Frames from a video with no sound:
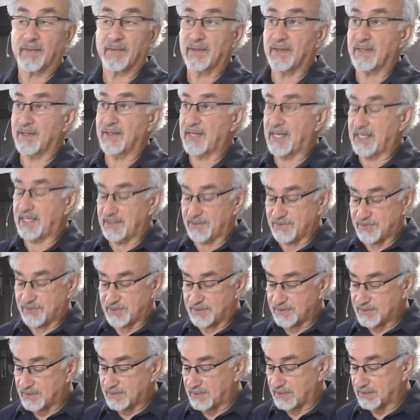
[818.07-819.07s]
And that
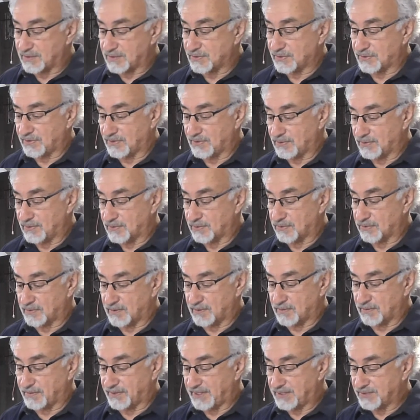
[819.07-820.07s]
isn't an excuse or a
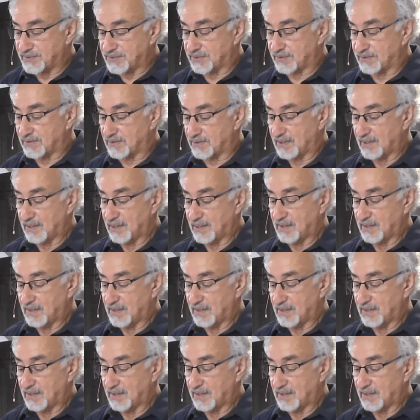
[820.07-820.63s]
reason